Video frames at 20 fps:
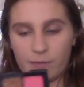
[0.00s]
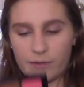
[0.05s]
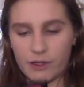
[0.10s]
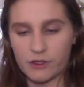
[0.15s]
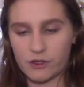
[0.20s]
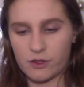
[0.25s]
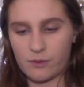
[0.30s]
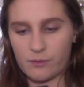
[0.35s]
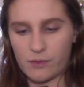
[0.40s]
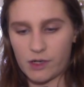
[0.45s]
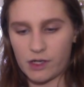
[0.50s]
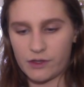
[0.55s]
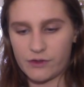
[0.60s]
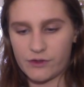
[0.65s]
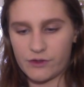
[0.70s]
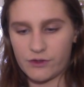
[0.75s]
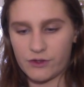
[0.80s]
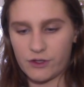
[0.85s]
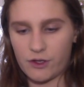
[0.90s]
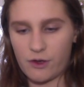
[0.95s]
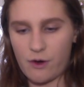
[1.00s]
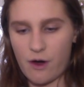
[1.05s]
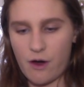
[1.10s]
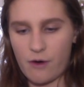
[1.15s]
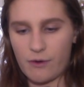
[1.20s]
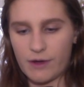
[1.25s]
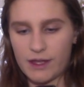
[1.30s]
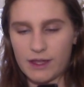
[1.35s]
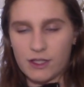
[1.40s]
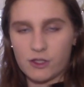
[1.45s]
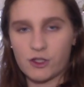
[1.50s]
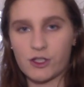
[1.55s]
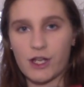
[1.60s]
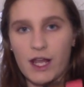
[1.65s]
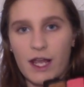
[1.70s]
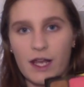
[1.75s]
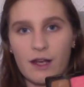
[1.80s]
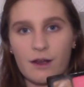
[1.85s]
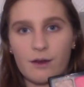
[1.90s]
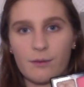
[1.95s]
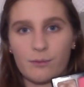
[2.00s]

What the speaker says: Blush and Bronzer Duo in the shade